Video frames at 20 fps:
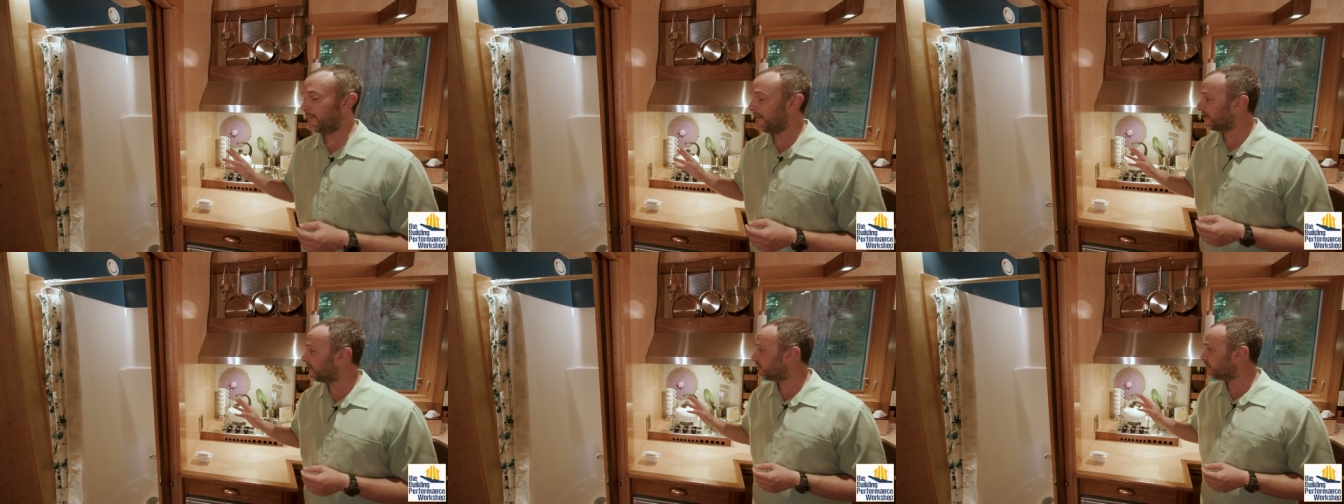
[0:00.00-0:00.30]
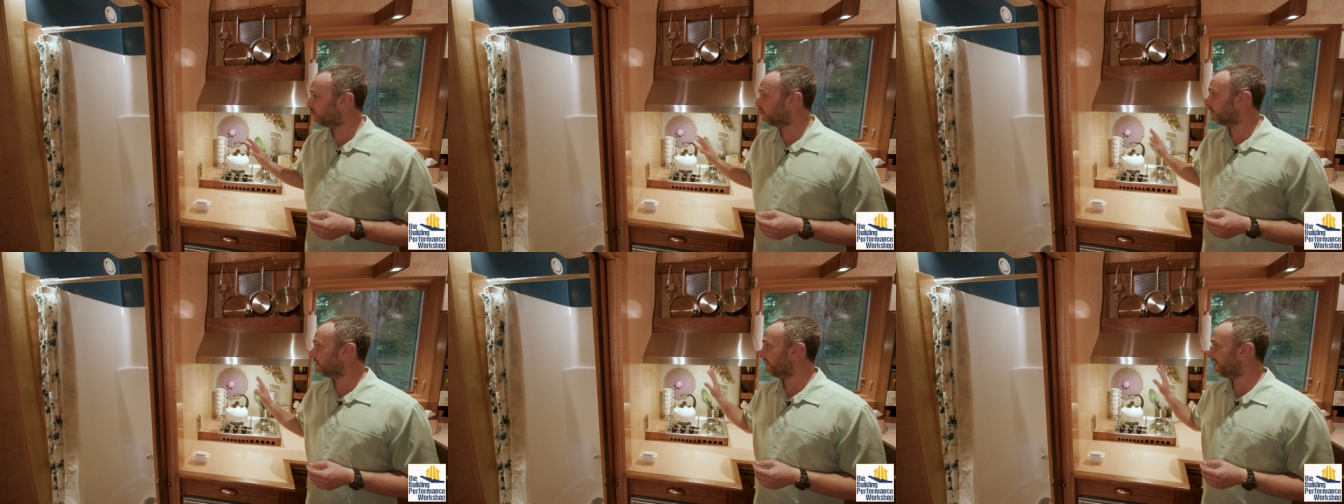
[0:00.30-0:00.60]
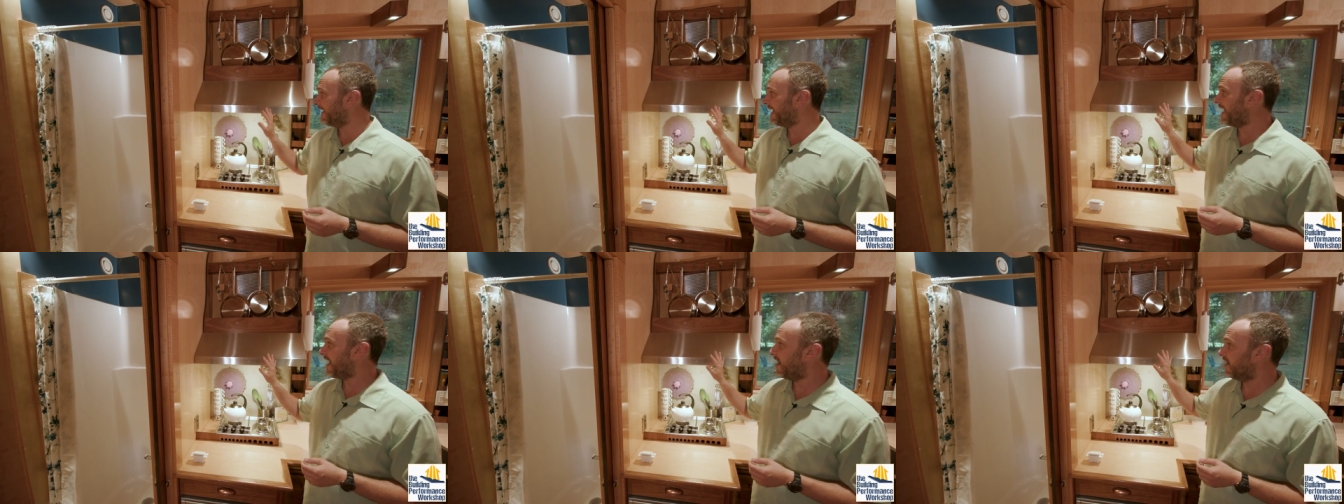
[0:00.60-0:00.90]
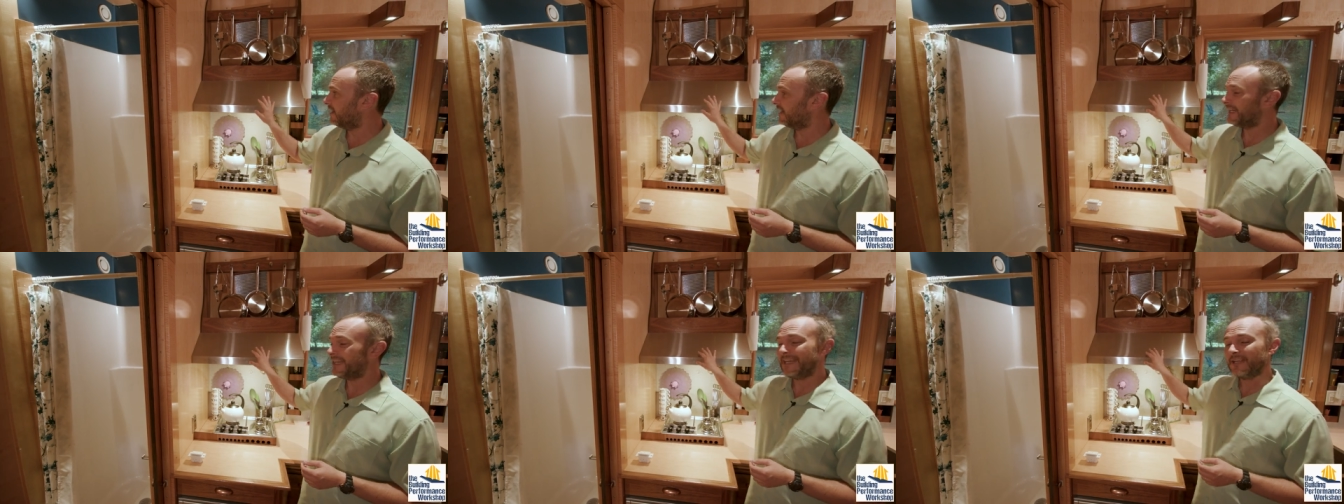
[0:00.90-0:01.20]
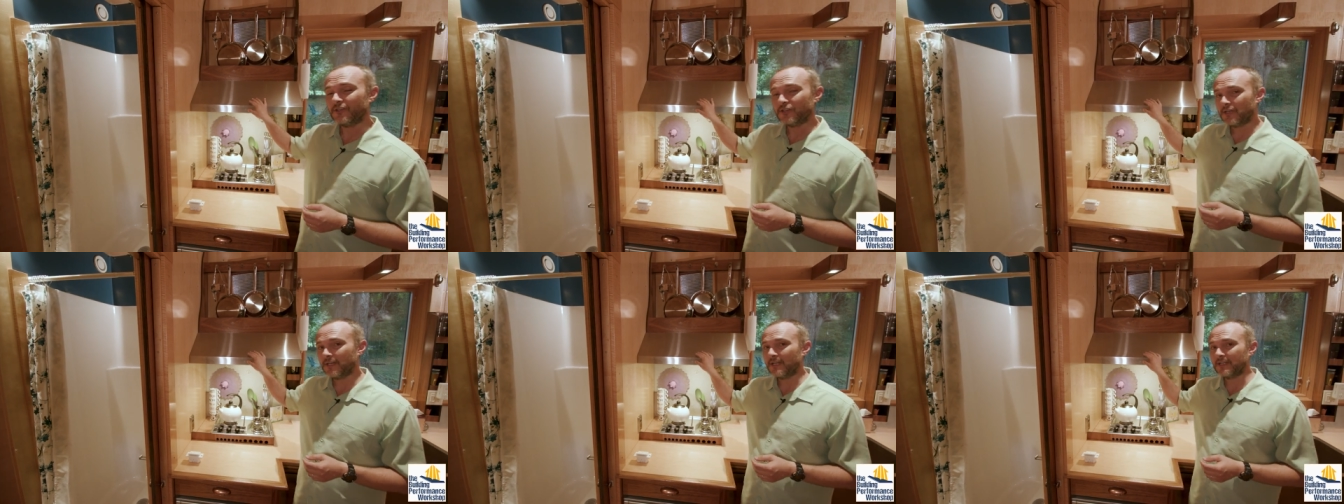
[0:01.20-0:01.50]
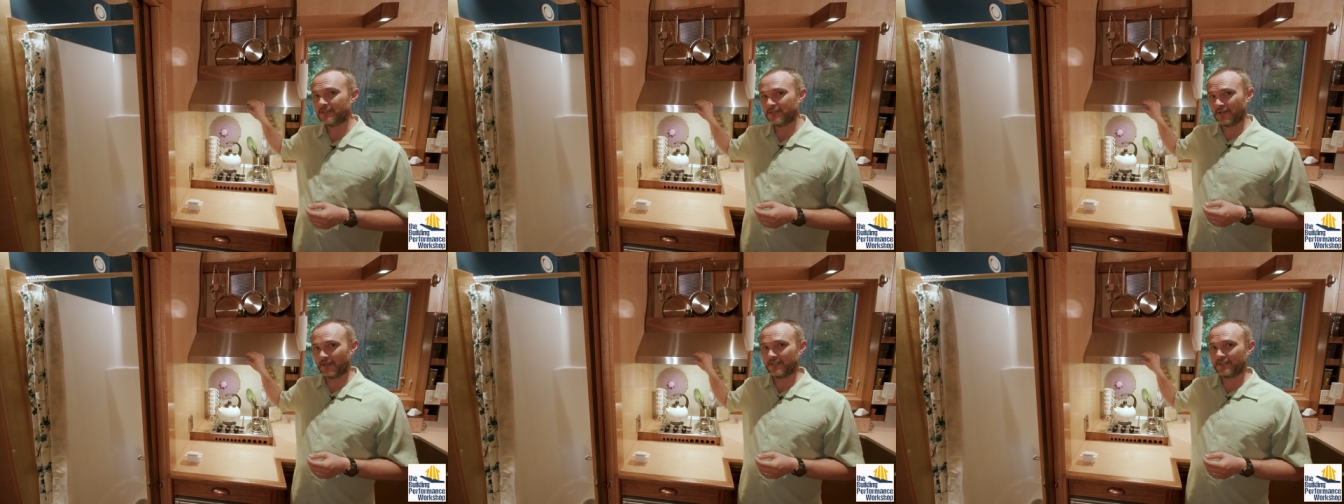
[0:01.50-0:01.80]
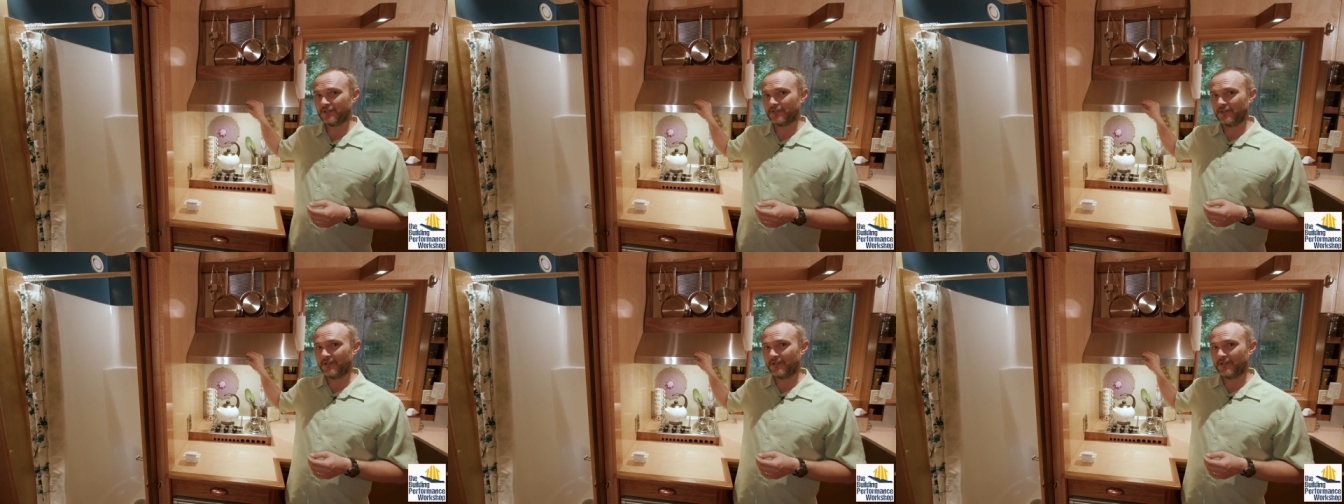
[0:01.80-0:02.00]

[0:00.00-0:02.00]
to make sure that our kitchen exhaust